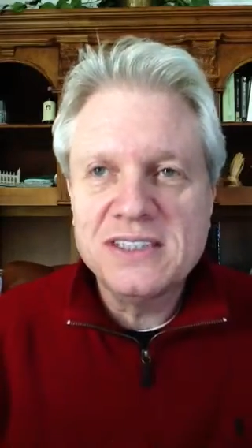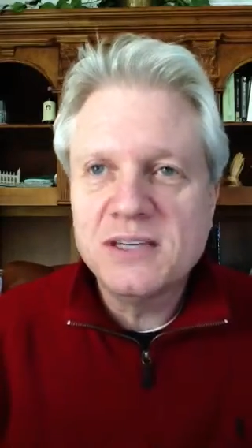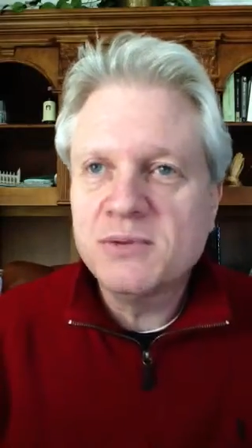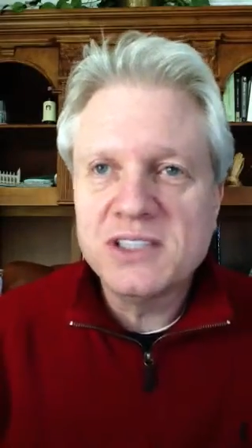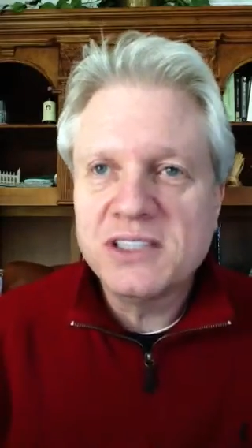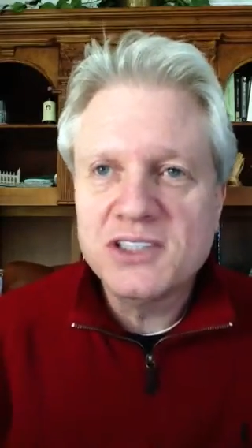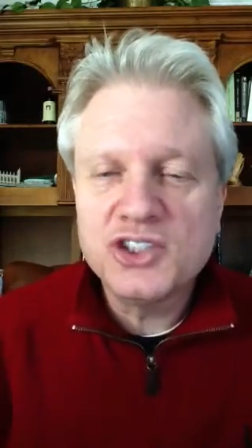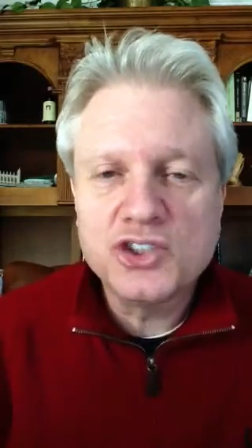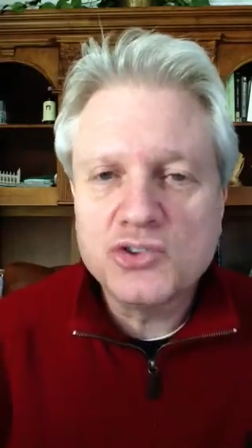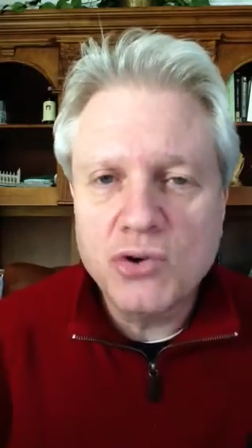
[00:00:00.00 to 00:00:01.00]
It was an
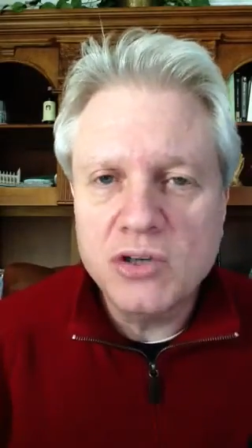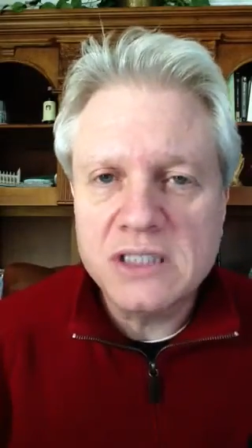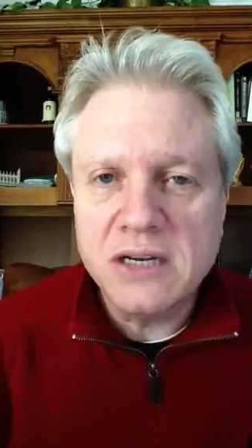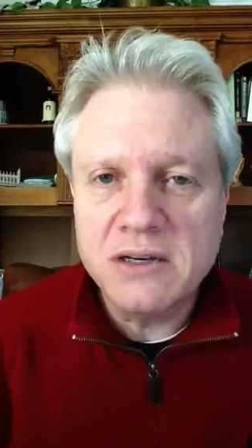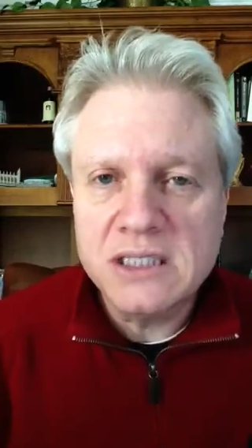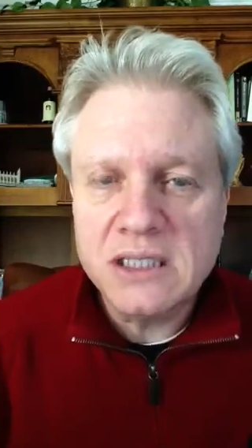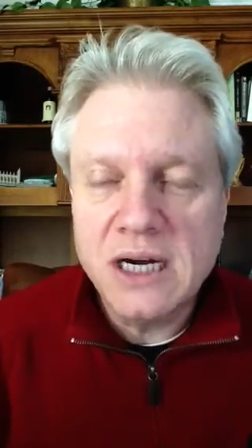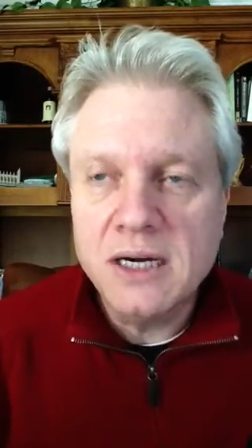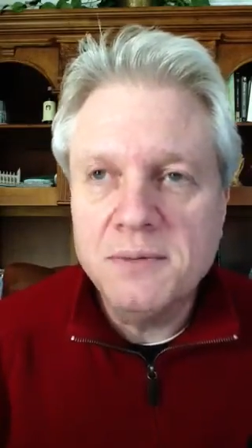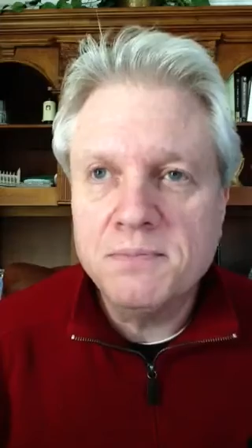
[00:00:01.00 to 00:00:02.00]
extraordinary
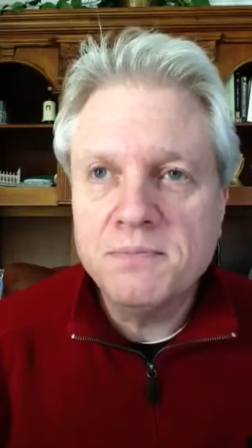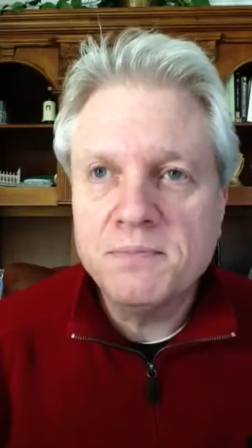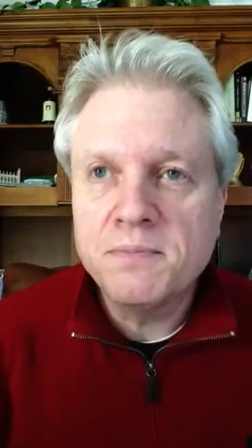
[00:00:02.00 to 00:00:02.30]
time.